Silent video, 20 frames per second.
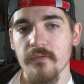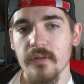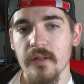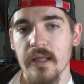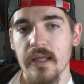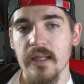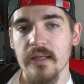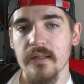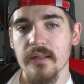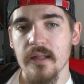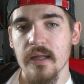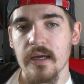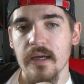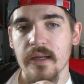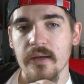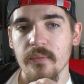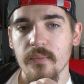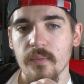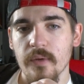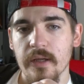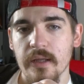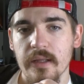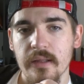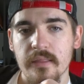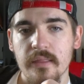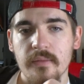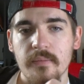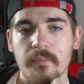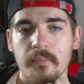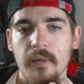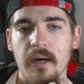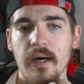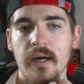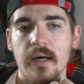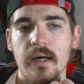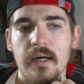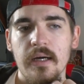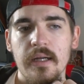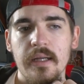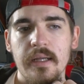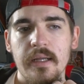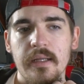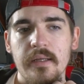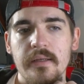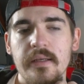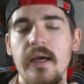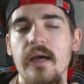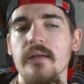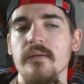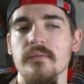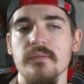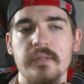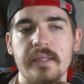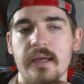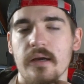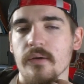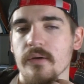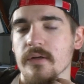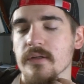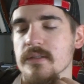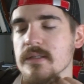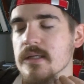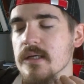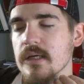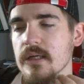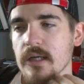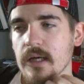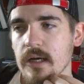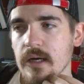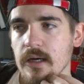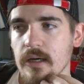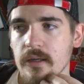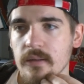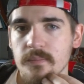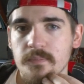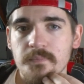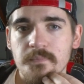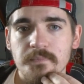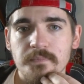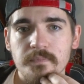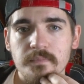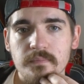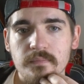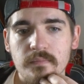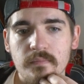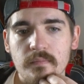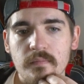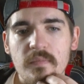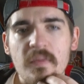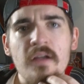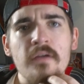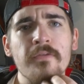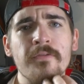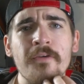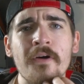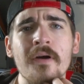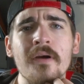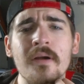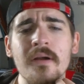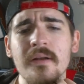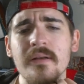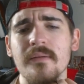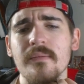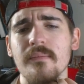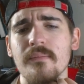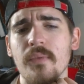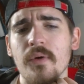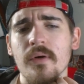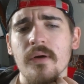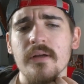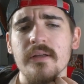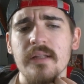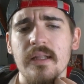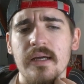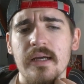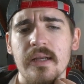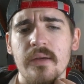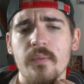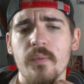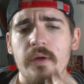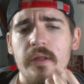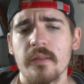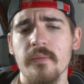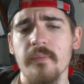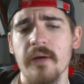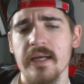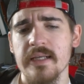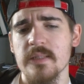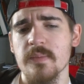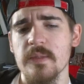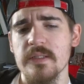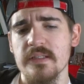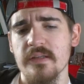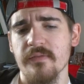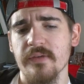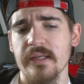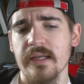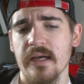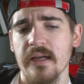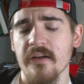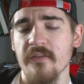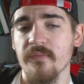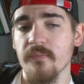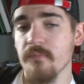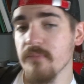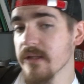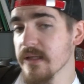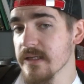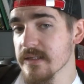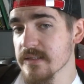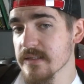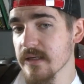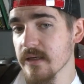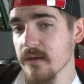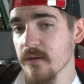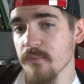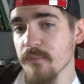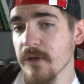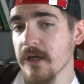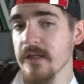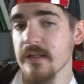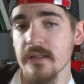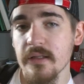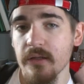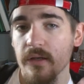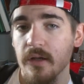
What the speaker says: in line with my not counters, more in line with my specific kind of playstyle. But